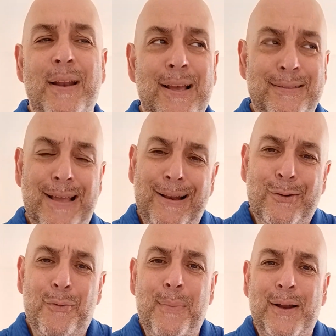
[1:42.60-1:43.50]
has that
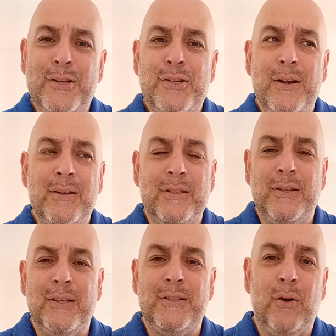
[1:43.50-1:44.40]
little amount of shares and
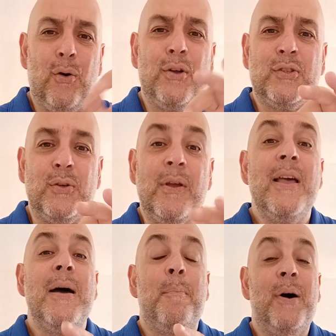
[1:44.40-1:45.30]
does the
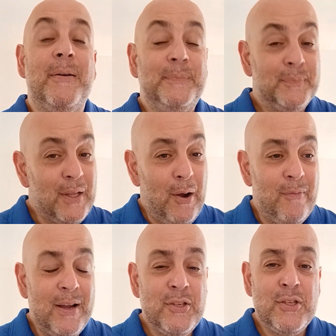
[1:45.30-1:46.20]
lawsuit. But our
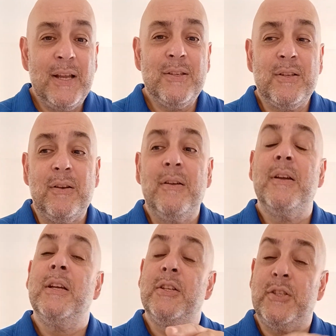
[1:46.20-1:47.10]
Vice
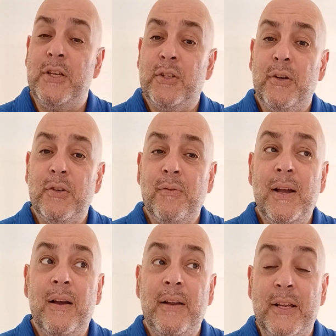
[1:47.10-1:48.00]
Chancellor, she turned
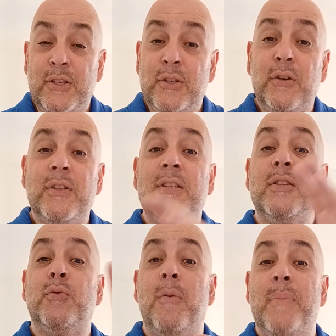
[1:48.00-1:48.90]
around and she turned this
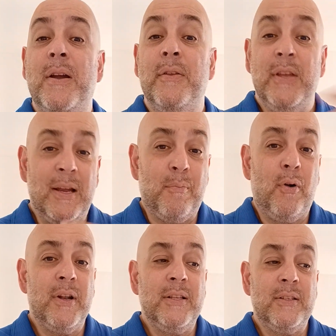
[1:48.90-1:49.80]
into a bigger thing and
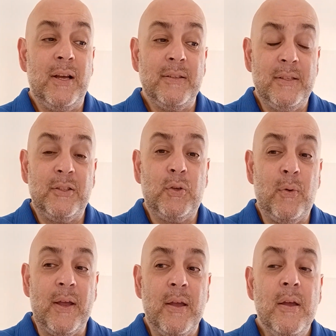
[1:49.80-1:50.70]
brought us
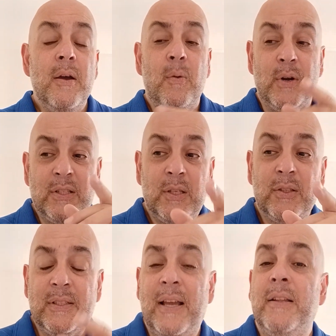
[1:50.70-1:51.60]
into it. We
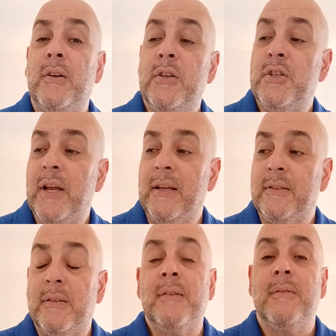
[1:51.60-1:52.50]
still stand a good
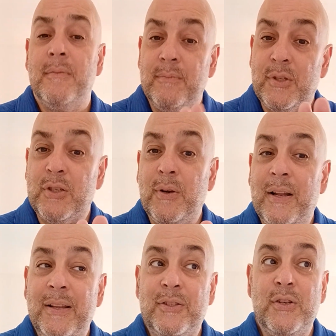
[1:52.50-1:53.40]
chance. Just trying
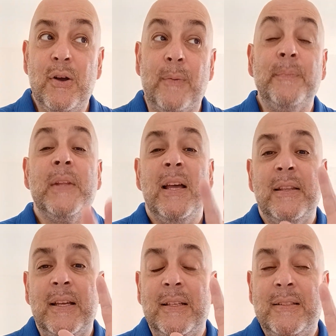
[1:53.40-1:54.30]
to let you know,
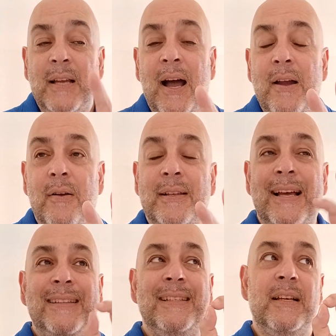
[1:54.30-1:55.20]
the entire,
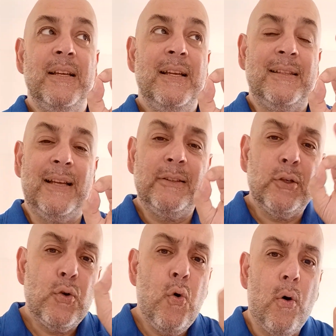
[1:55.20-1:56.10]
not
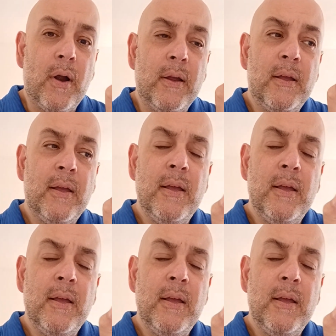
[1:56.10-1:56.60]
the court,